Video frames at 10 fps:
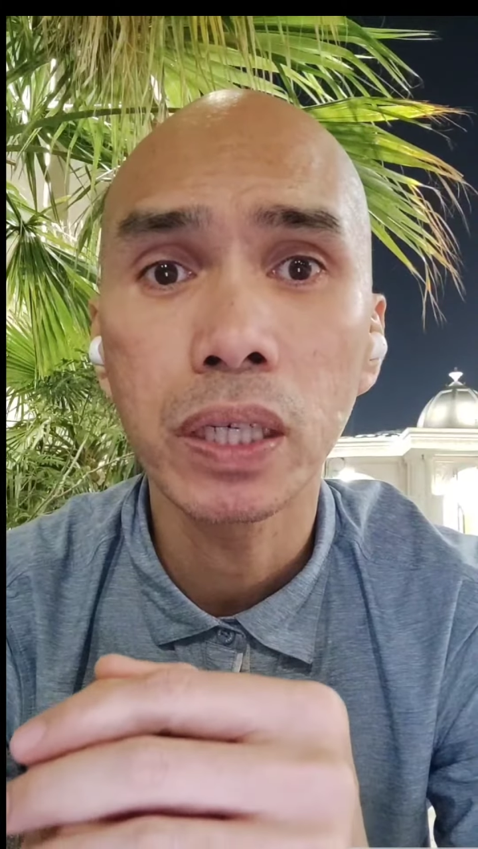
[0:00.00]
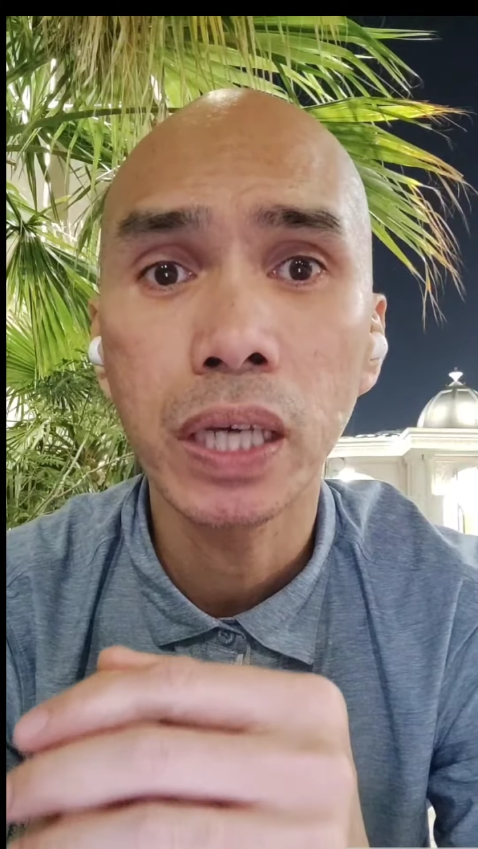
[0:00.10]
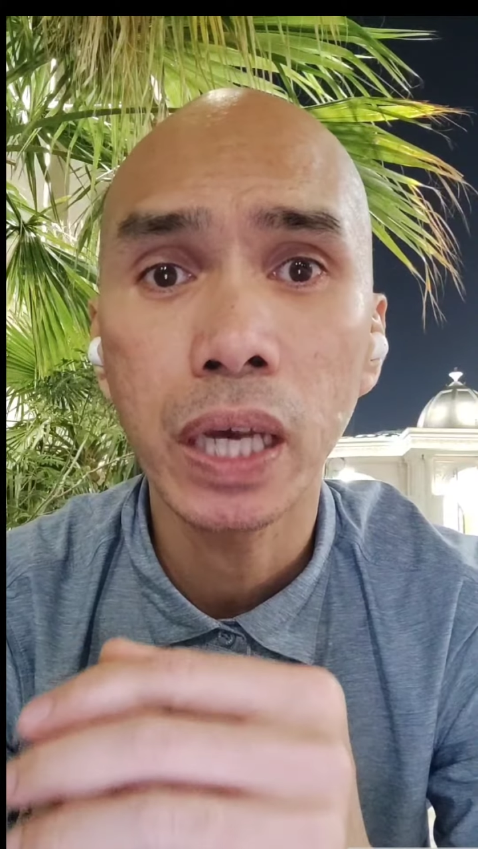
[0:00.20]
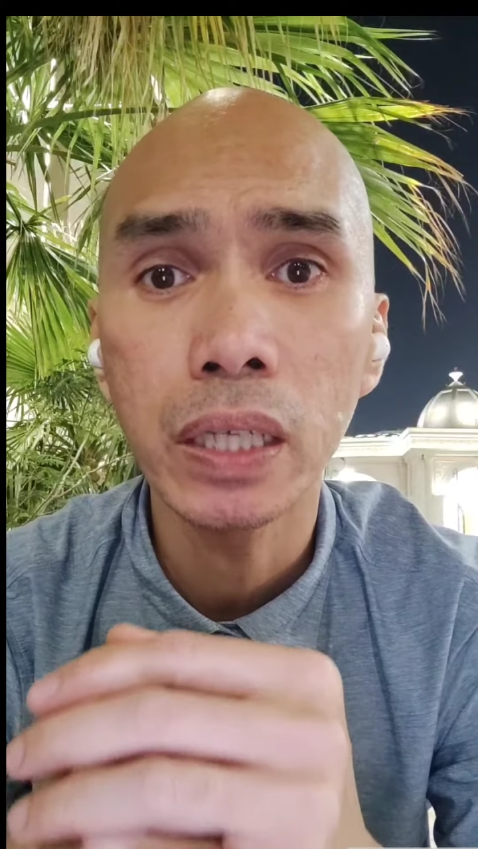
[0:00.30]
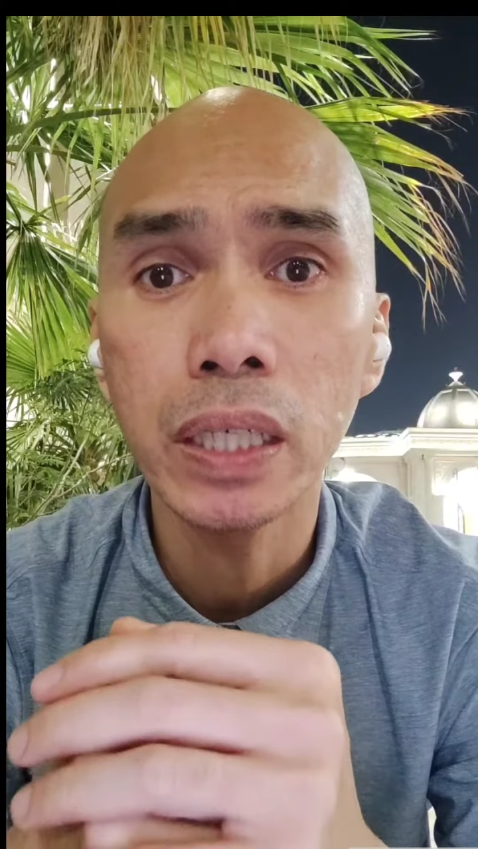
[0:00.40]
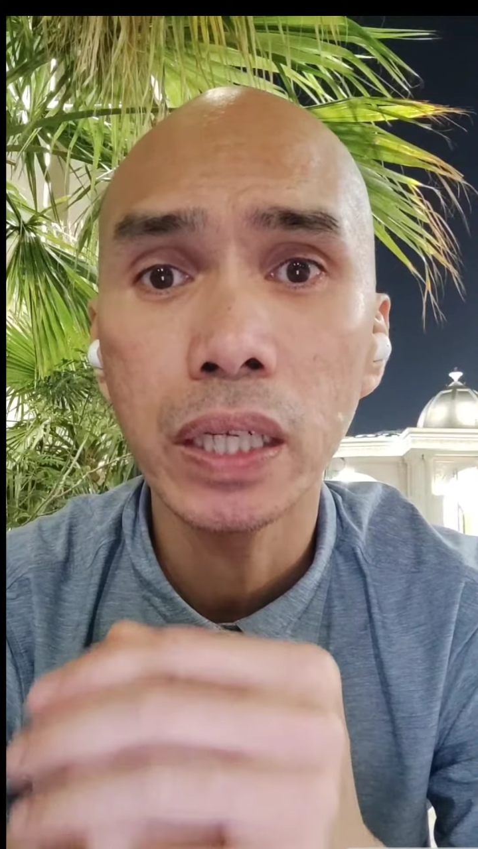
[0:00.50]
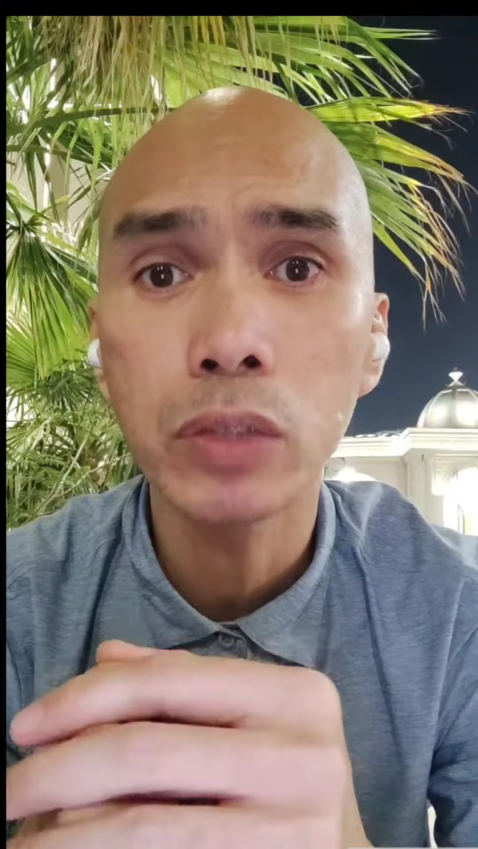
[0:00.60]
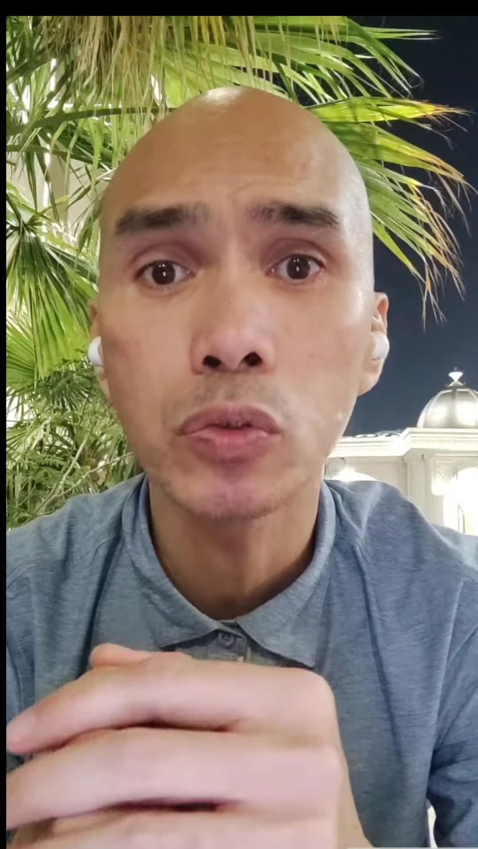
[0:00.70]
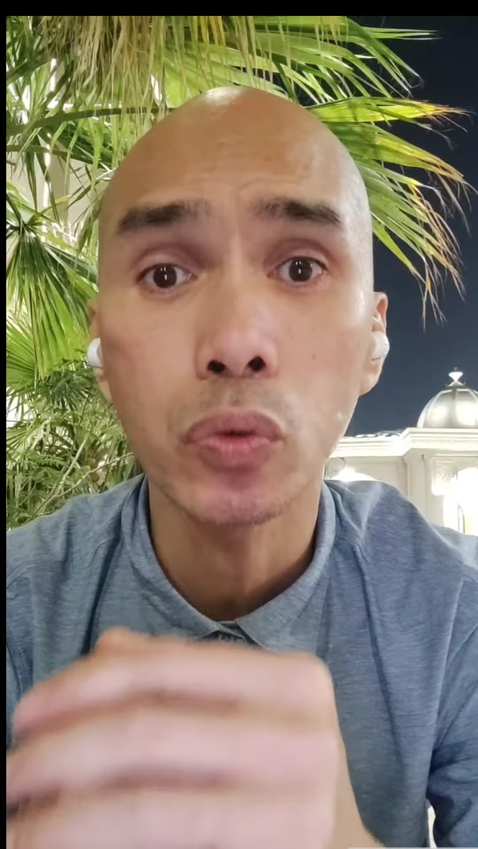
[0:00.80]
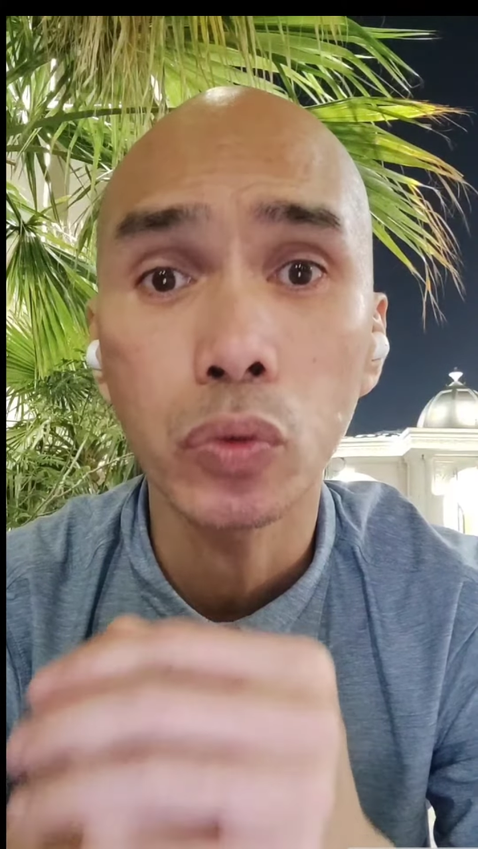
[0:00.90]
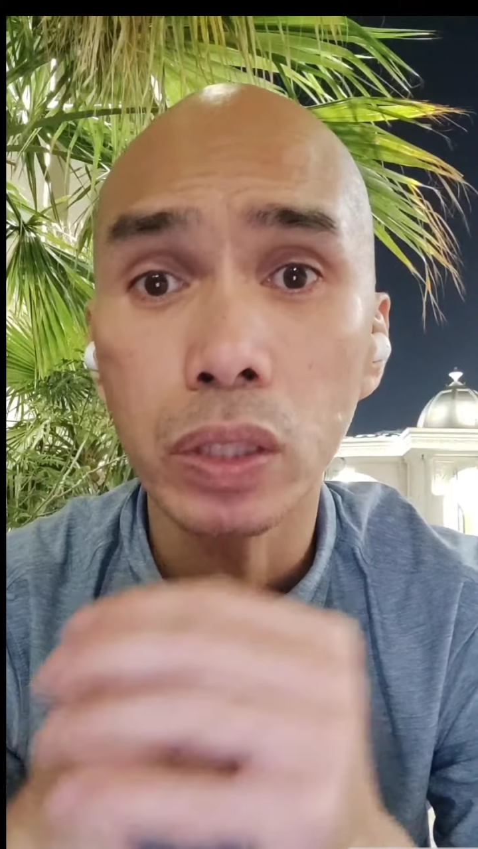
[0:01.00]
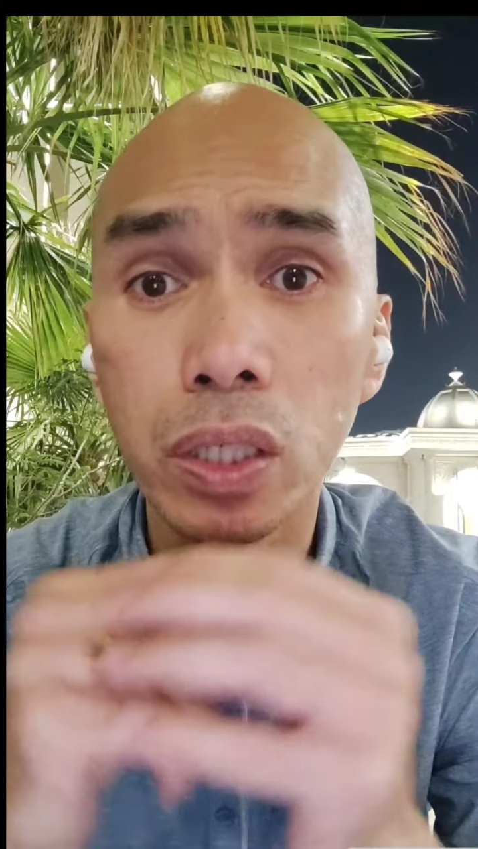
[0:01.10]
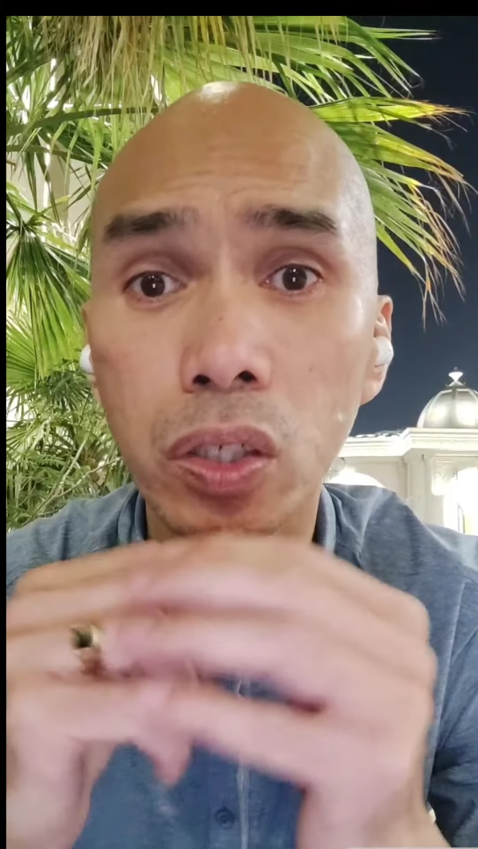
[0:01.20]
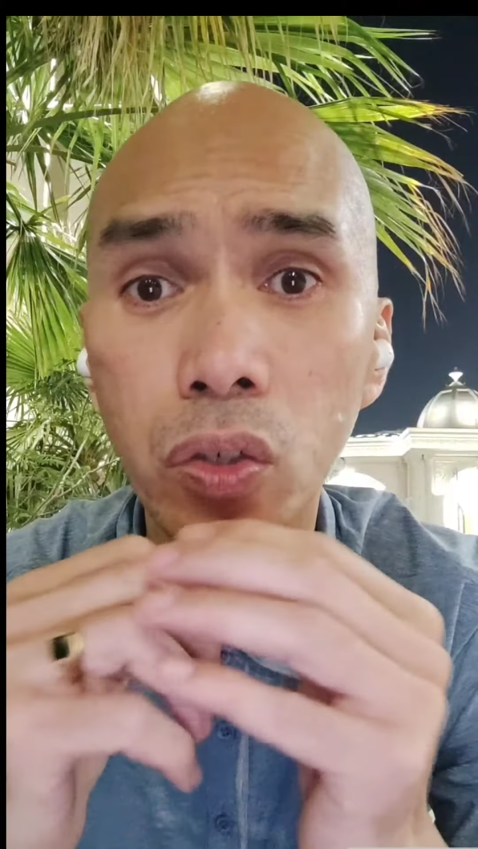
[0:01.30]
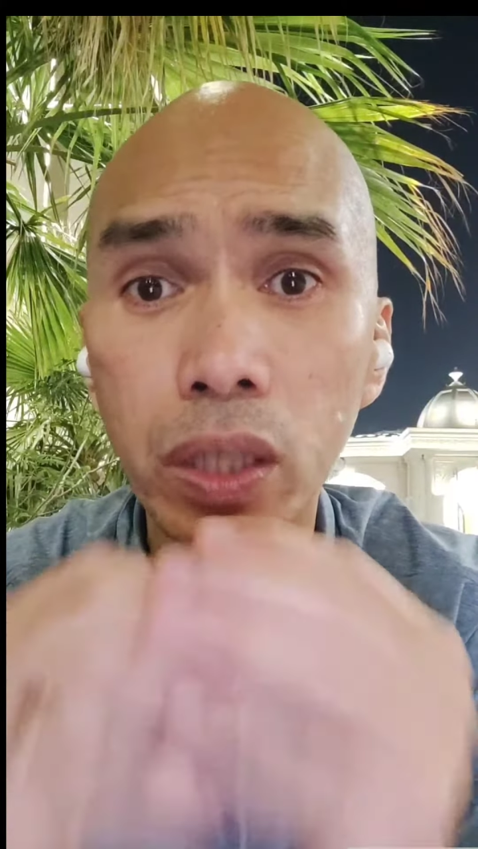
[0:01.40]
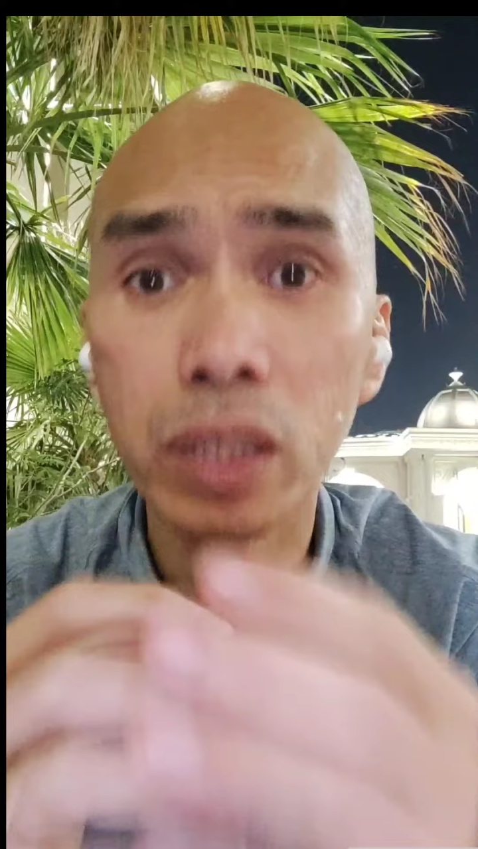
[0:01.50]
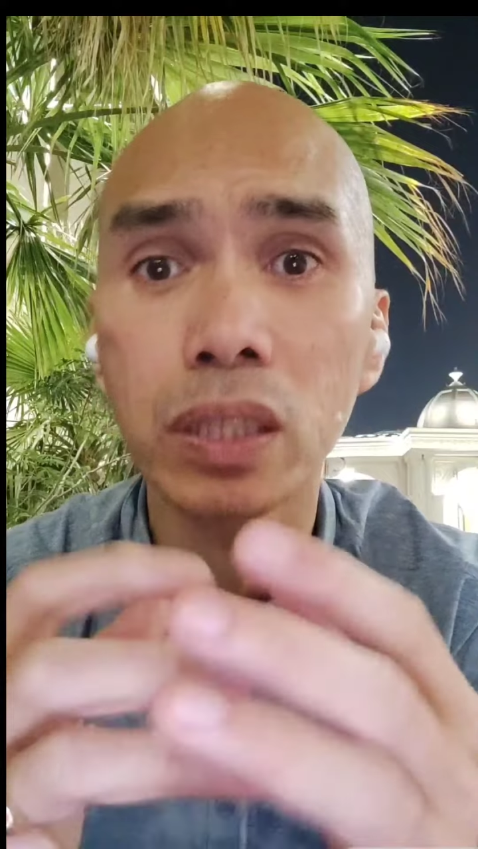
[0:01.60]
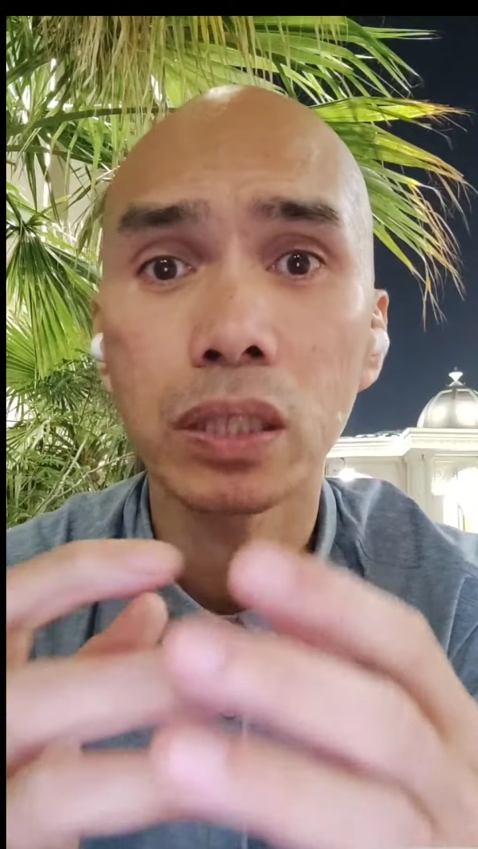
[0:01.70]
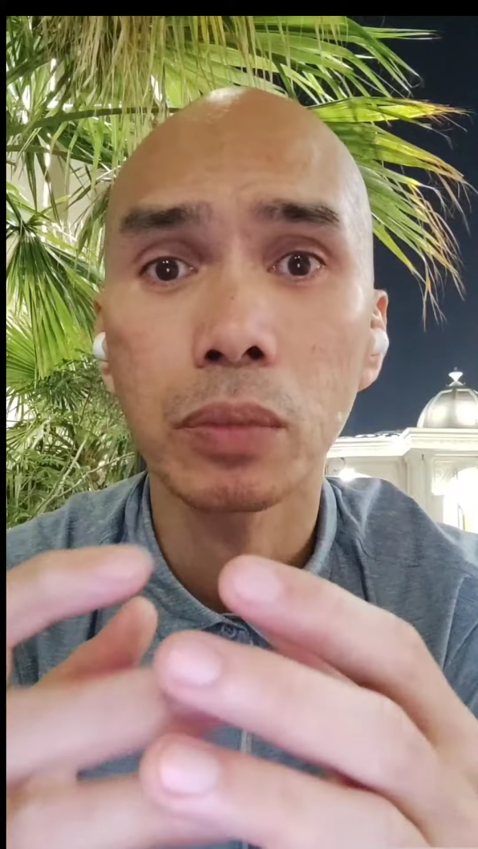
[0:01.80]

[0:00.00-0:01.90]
can lead to increased